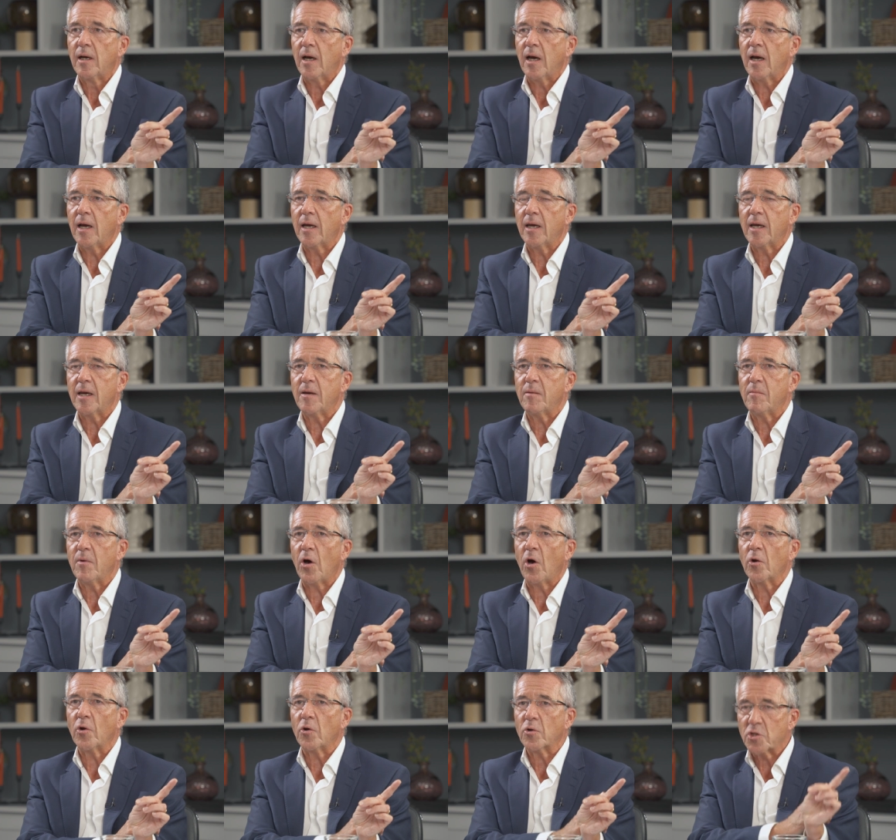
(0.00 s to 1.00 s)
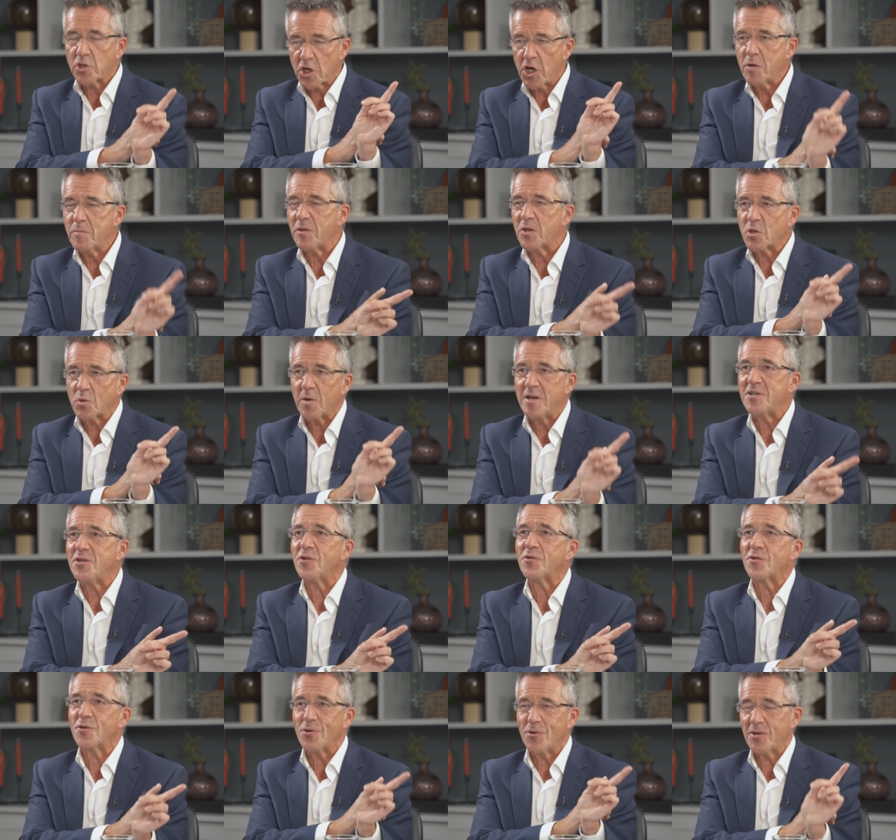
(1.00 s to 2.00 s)
um, on October the
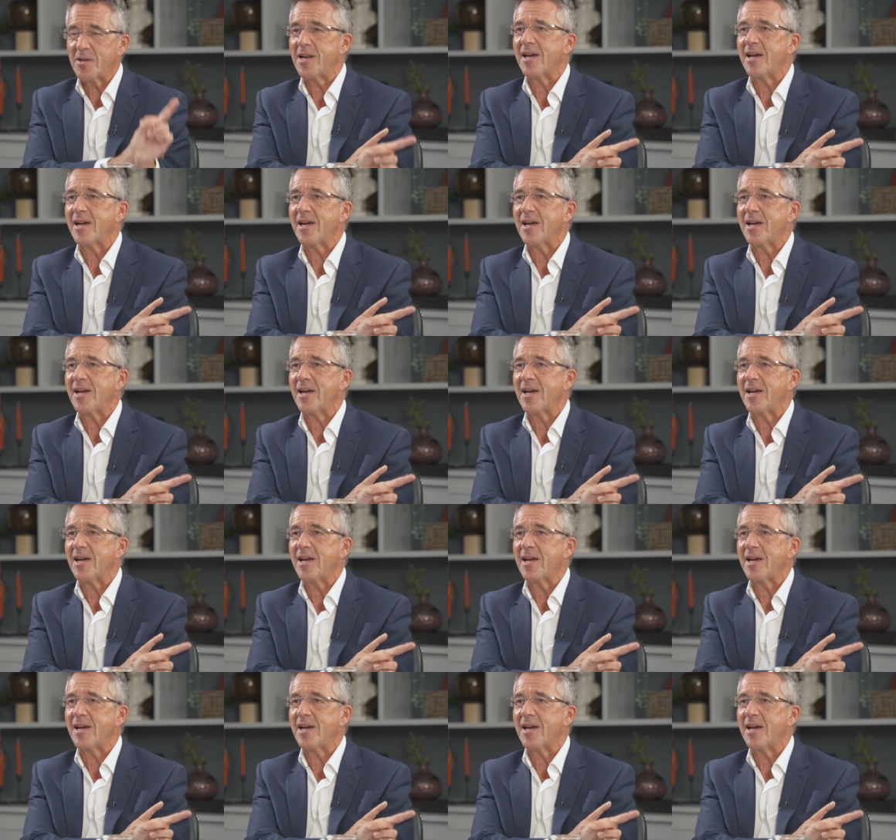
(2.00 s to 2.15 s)
twenty-third,